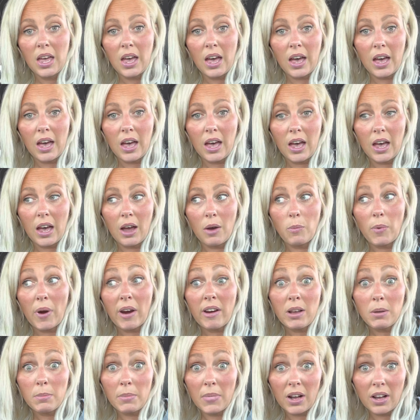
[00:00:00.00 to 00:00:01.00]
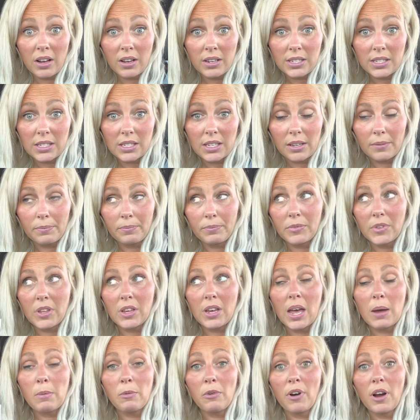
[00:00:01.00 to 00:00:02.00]
Wearing a mask,
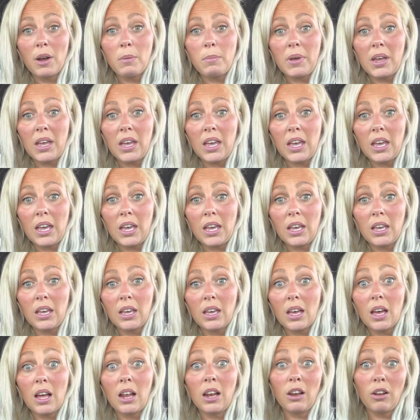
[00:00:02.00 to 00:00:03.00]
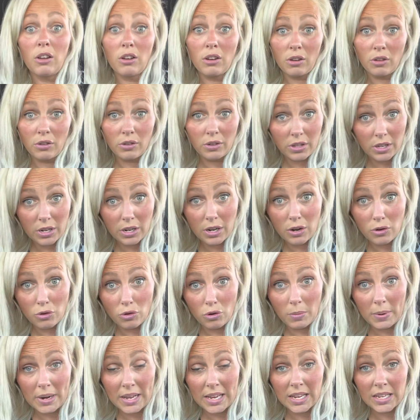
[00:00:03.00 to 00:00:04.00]
MRI being a lot longer than it
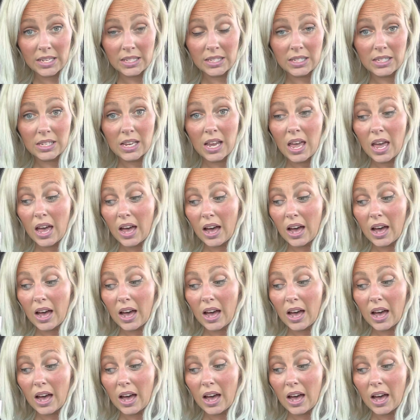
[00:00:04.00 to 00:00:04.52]
normally is,